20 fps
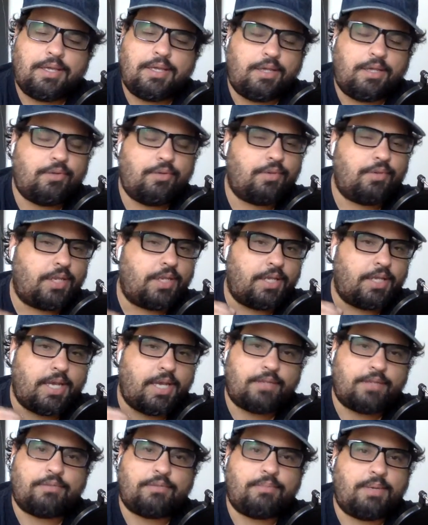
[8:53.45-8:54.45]
He knew that he
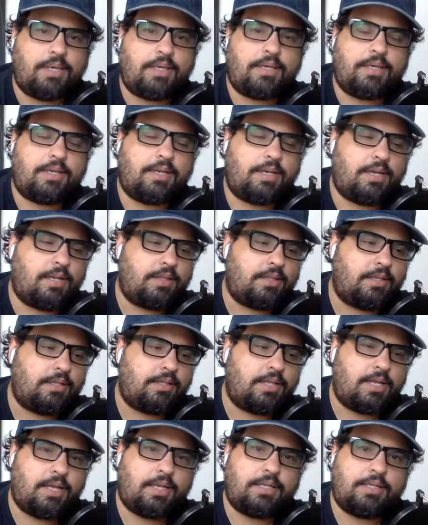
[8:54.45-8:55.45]
had to make it, and I
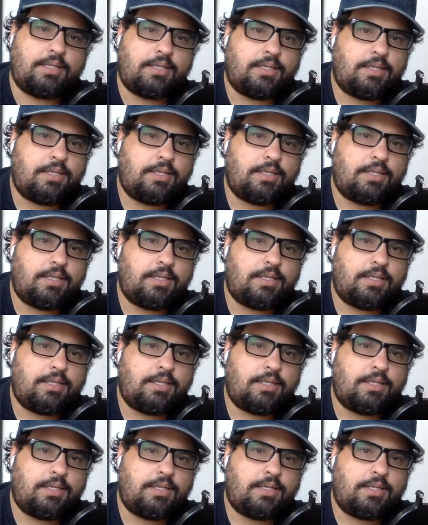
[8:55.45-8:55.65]
think that